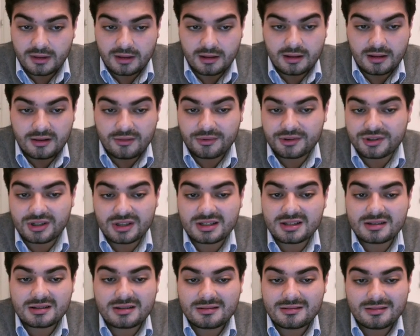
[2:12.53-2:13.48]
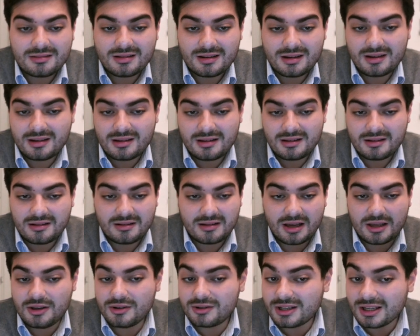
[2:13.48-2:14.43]
uh, which is uh,
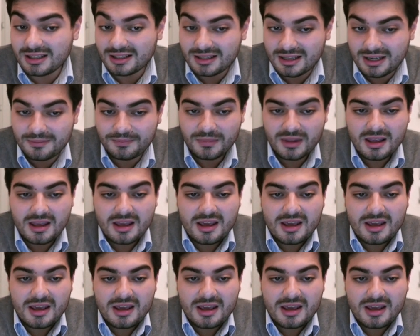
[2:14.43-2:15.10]
a utility